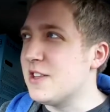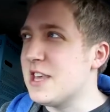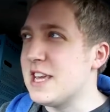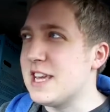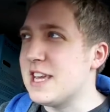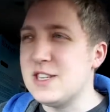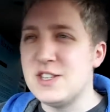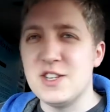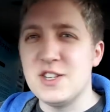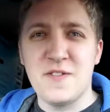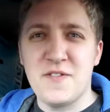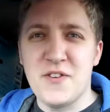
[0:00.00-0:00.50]
I
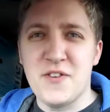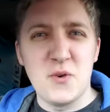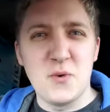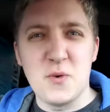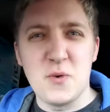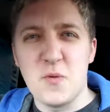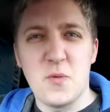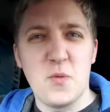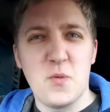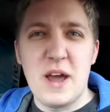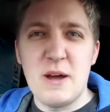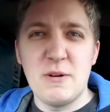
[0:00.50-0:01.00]
think is just
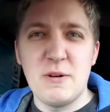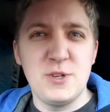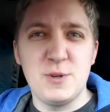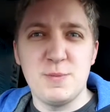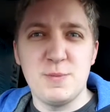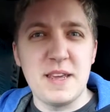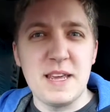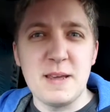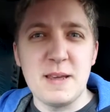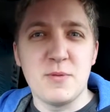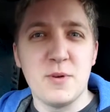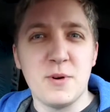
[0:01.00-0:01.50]
filled with
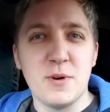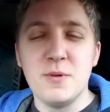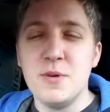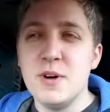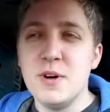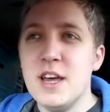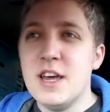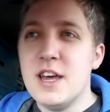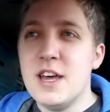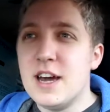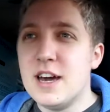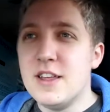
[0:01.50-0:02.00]
Welsh
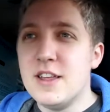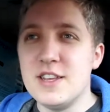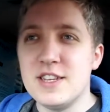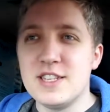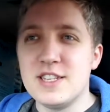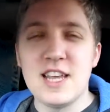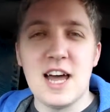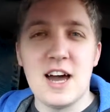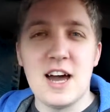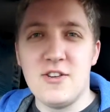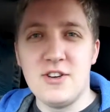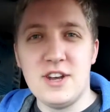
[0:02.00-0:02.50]
people, and
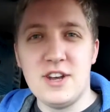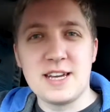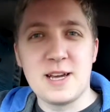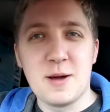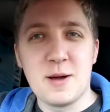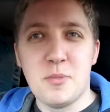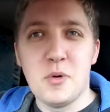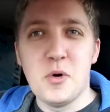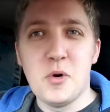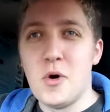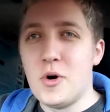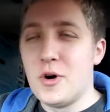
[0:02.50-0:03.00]
they're sat on
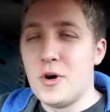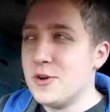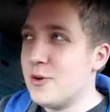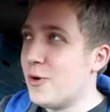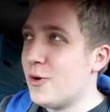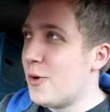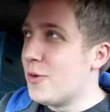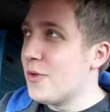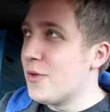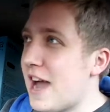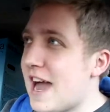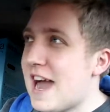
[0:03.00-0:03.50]
like a port,
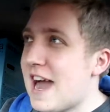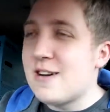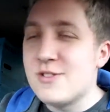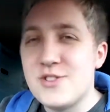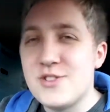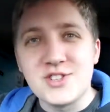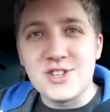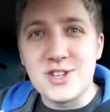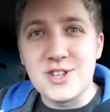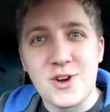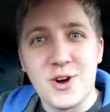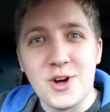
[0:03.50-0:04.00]
and all the
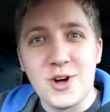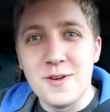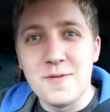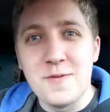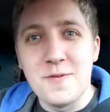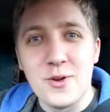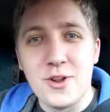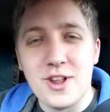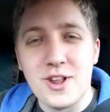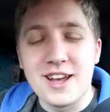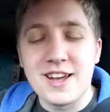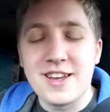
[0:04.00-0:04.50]
houses are
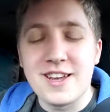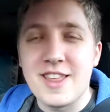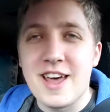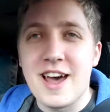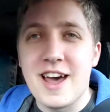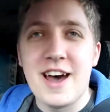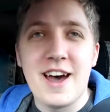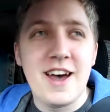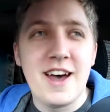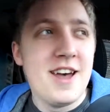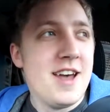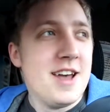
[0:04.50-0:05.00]
colourful like
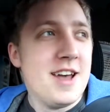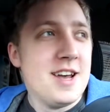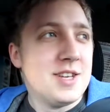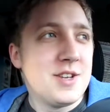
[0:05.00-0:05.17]
that.